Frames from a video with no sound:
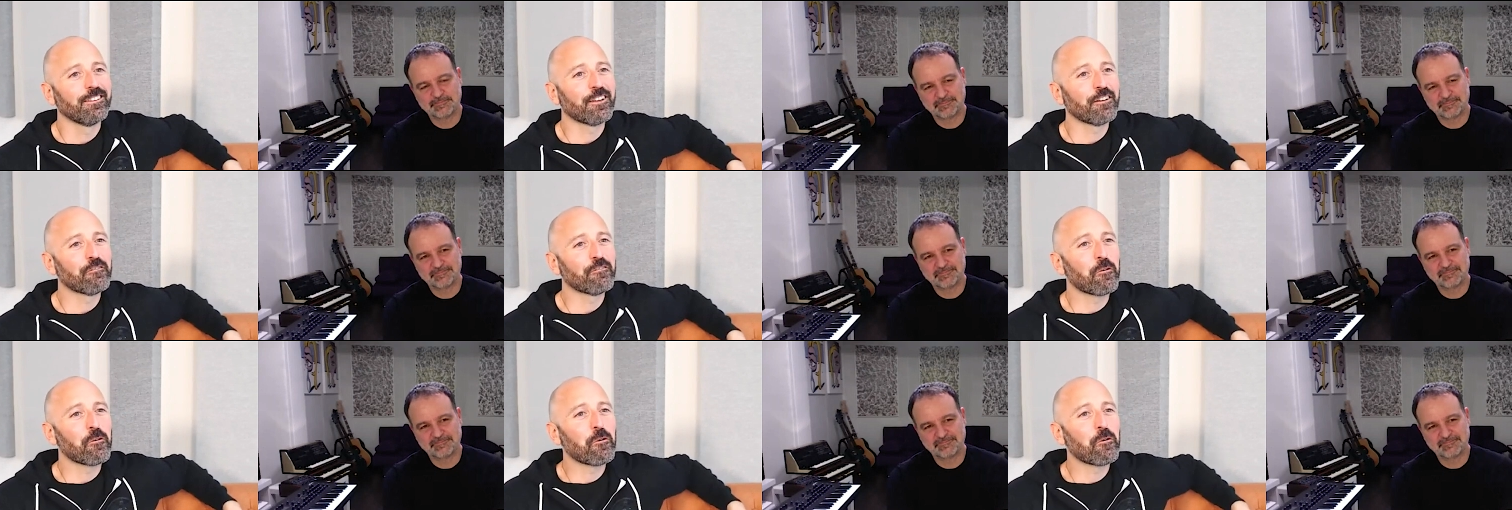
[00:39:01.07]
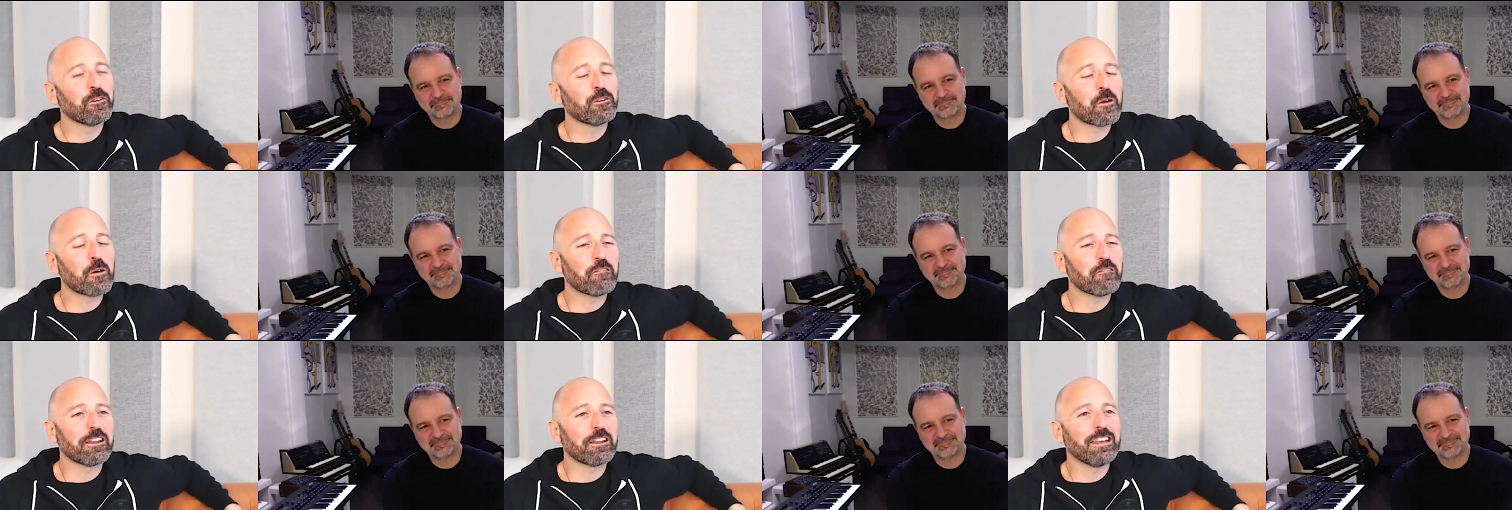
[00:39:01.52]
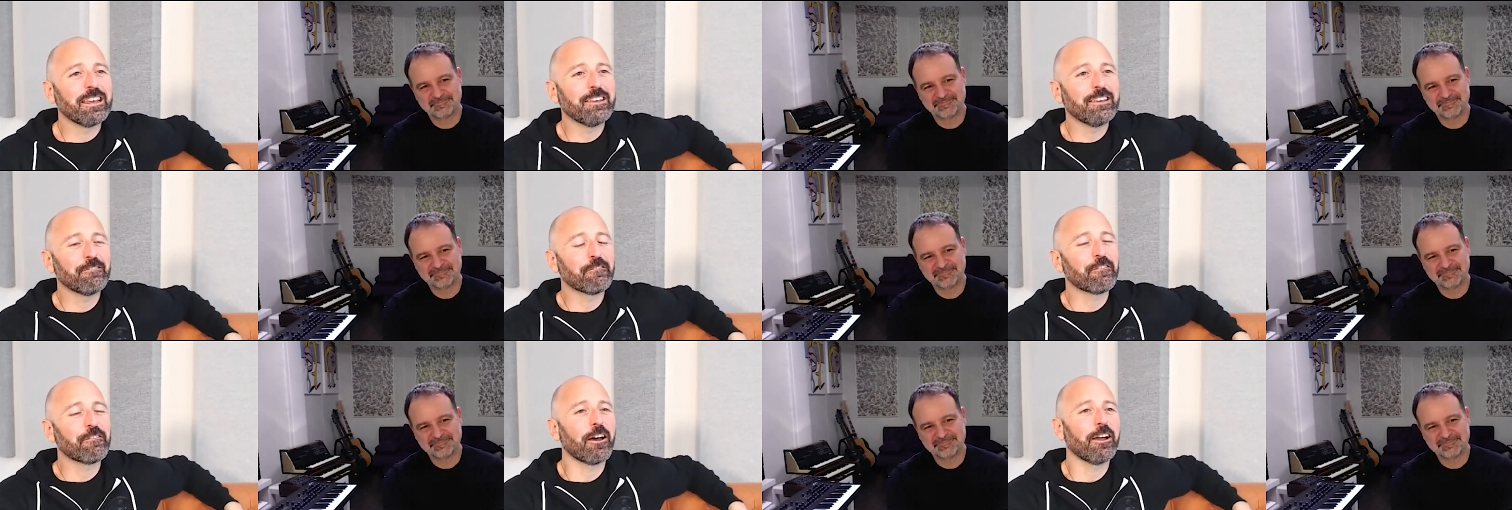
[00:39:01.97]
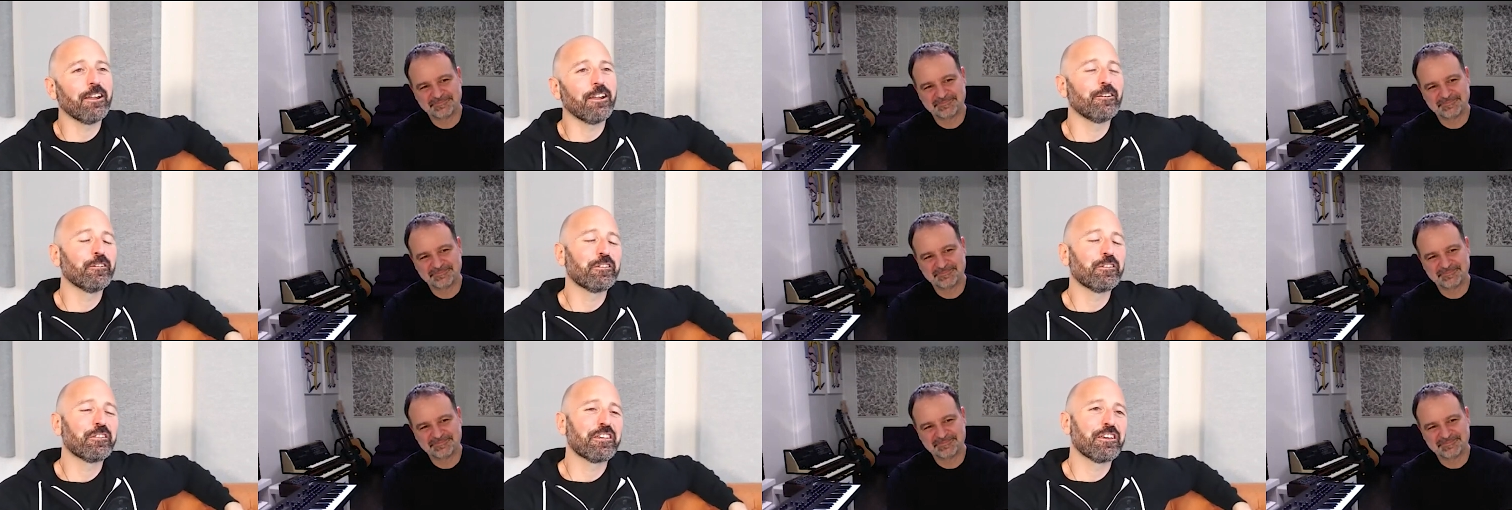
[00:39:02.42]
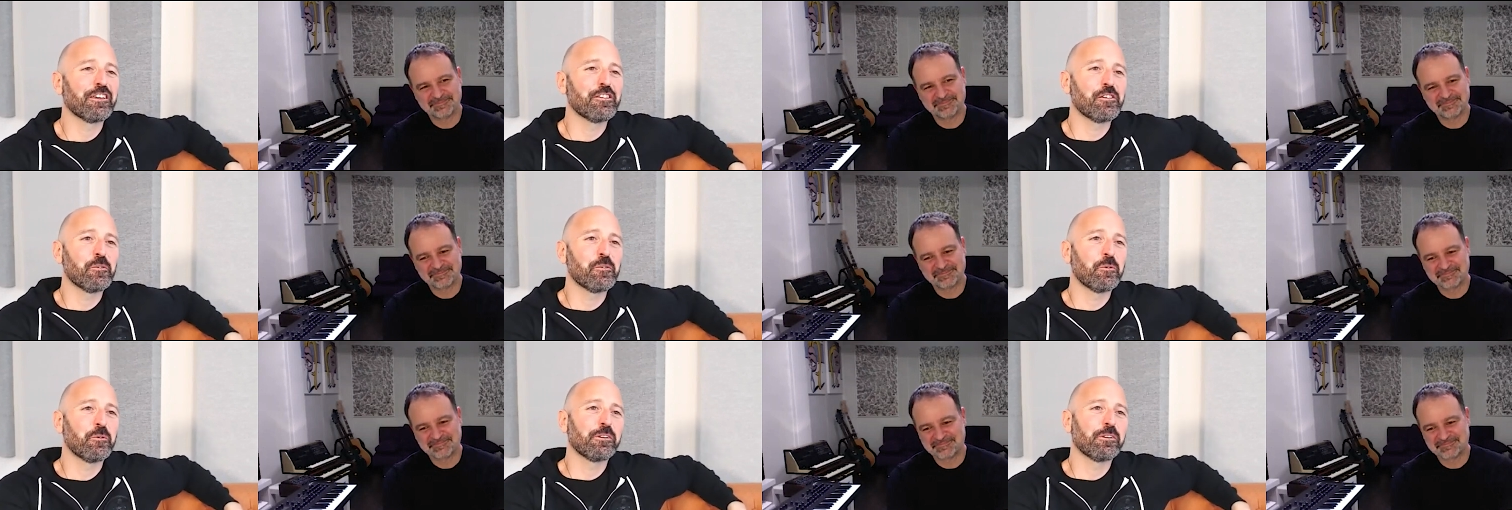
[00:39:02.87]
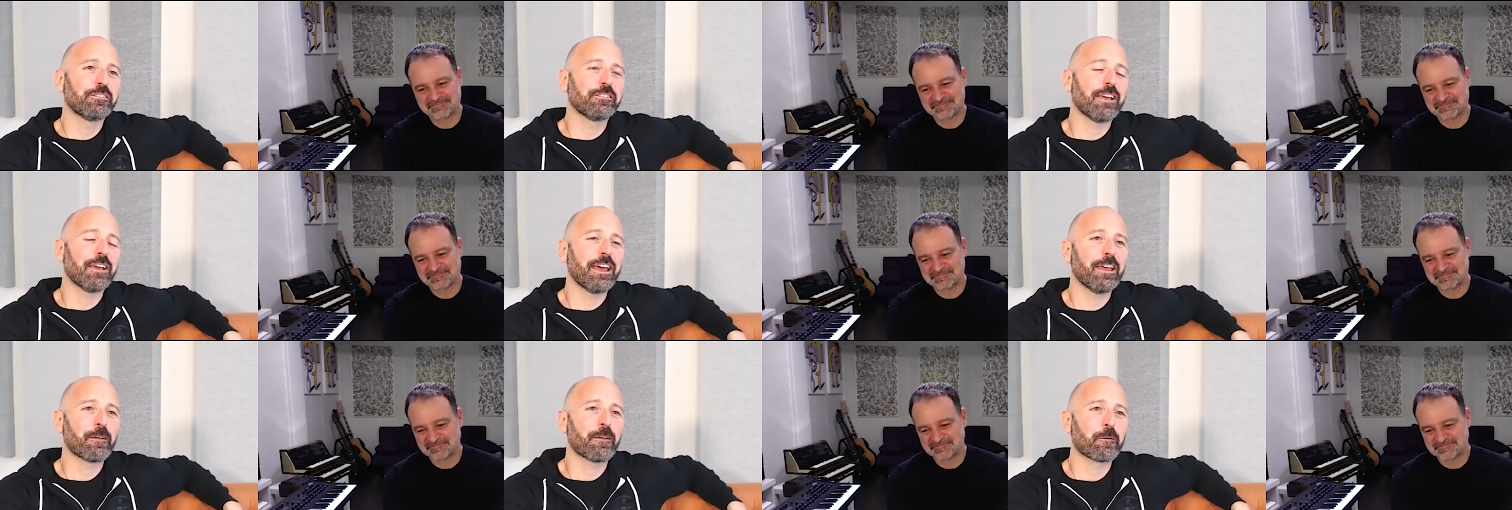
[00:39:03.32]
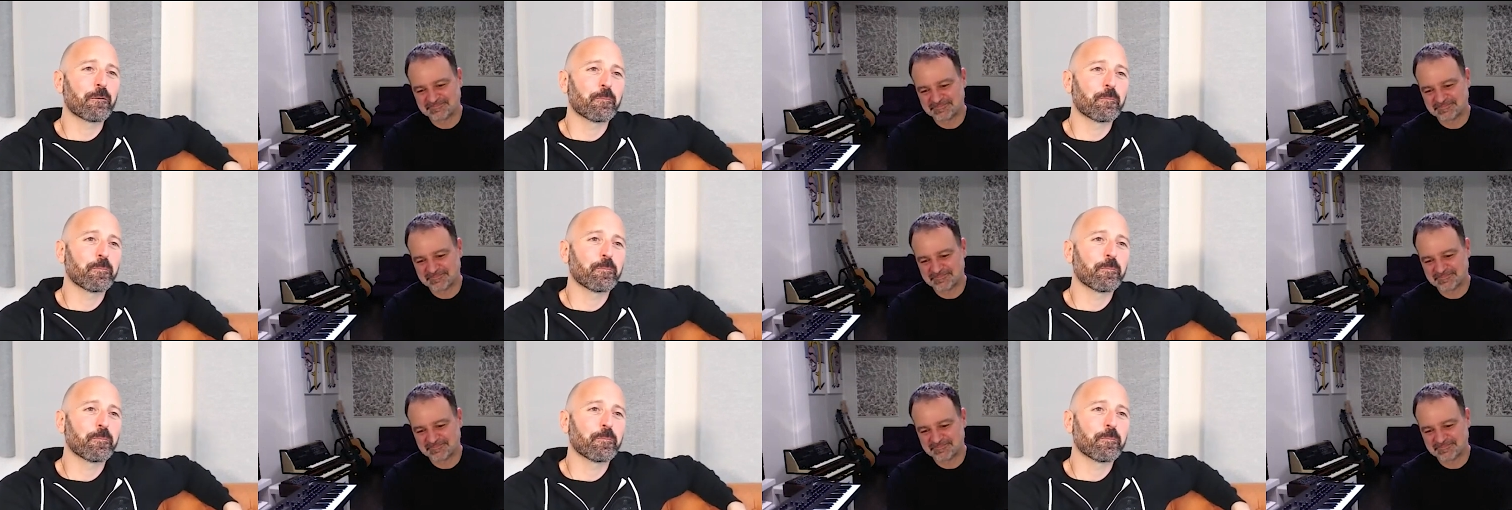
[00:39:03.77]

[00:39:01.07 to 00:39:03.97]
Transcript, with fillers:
Speaker 1: Davor, do you have any final things you want to say?